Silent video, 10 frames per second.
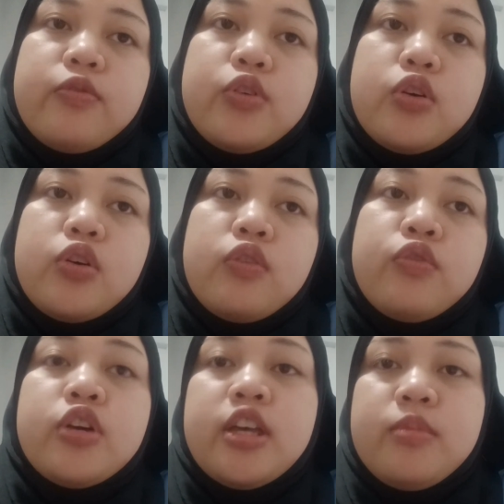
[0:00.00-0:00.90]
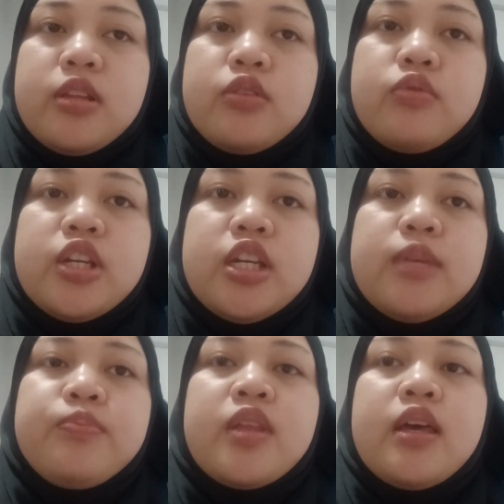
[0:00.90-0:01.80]
for
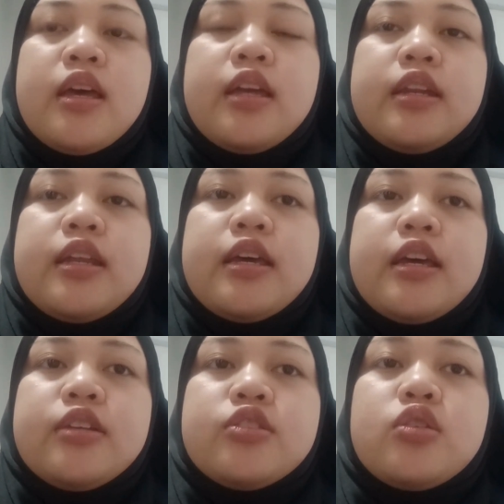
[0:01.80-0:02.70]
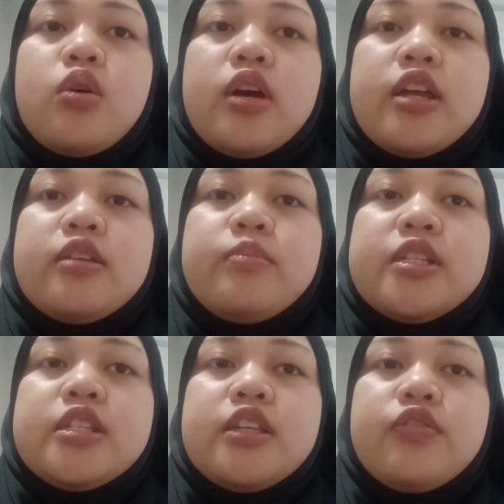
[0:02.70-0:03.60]
vocabulary, and then song and
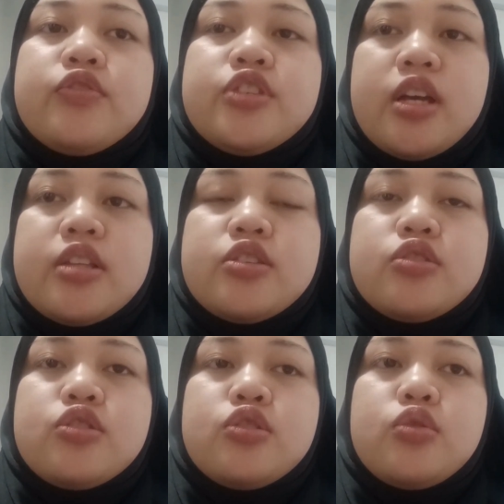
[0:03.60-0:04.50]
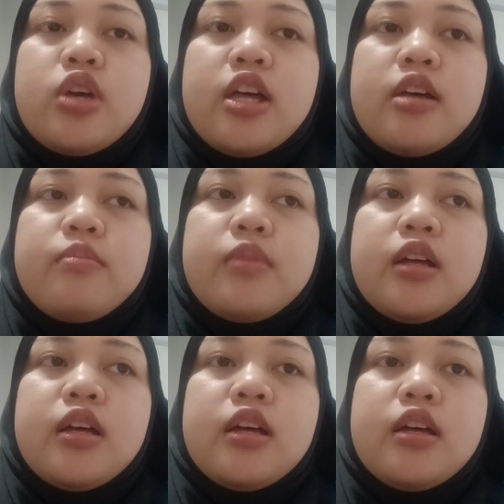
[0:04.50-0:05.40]
repetitive chants to help
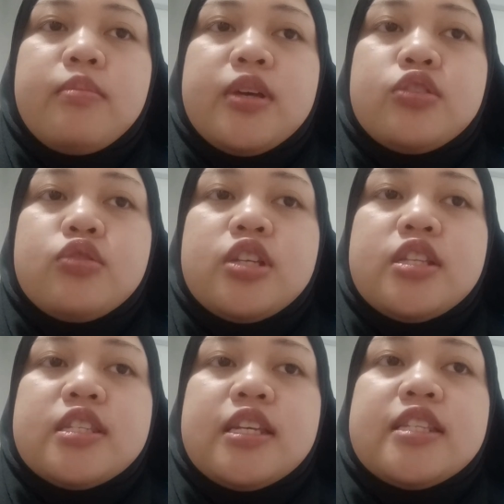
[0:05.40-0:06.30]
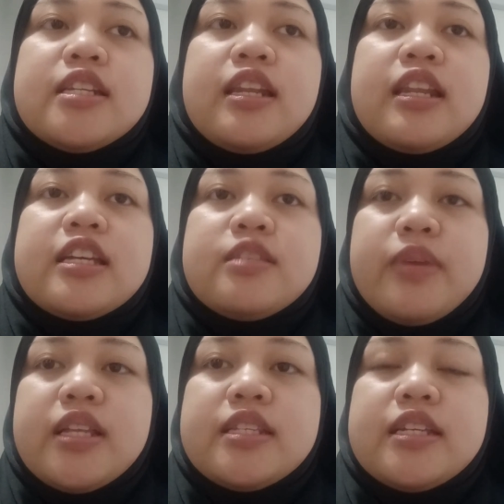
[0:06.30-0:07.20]
my students internalize
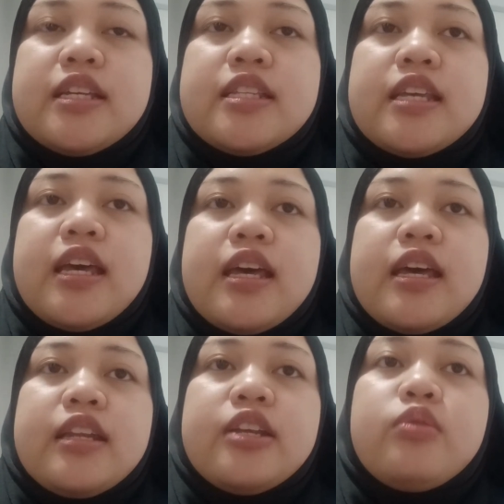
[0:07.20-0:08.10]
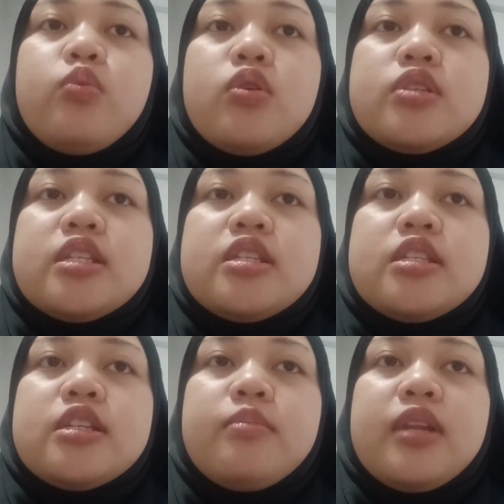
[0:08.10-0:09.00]
patterns, and a reward
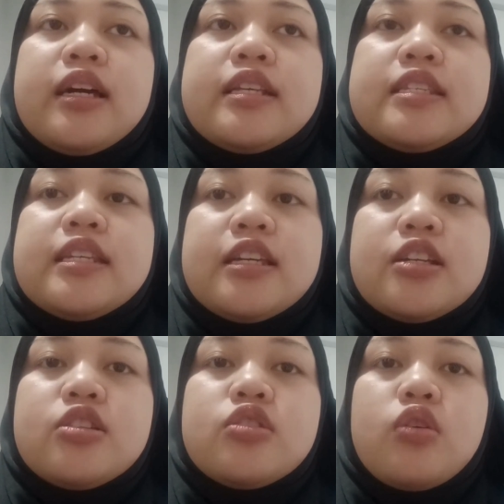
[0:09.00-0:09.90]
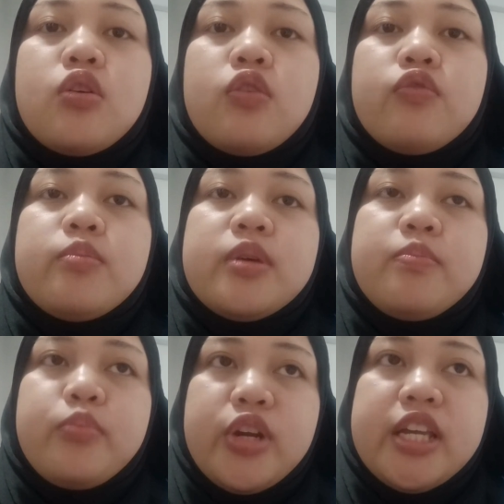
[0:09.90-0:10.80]
system like stickers or verbal
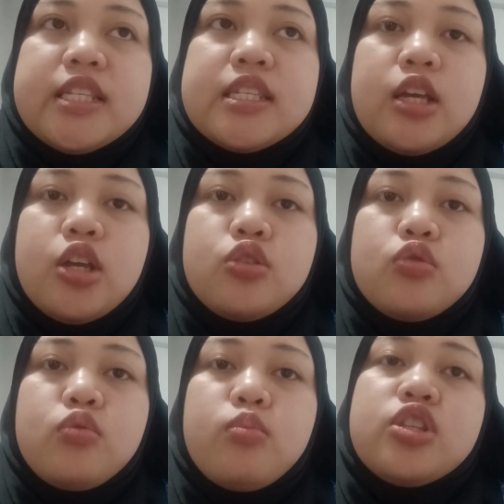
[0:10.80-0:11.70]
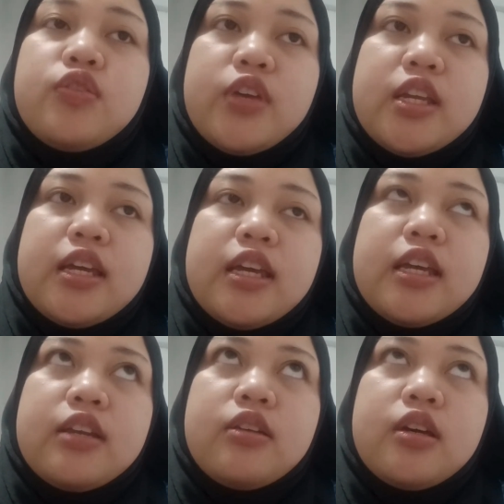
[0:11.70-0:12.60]
praise to motivate
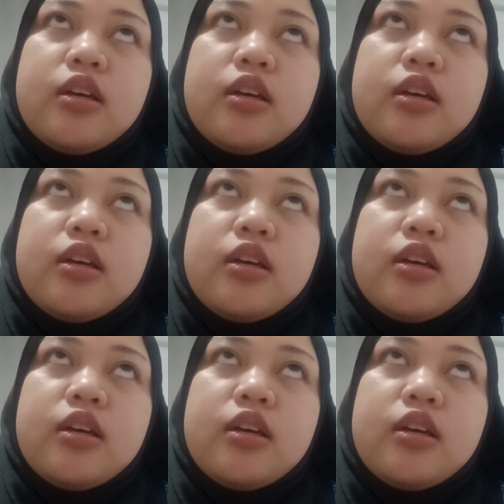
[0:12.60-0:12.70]
and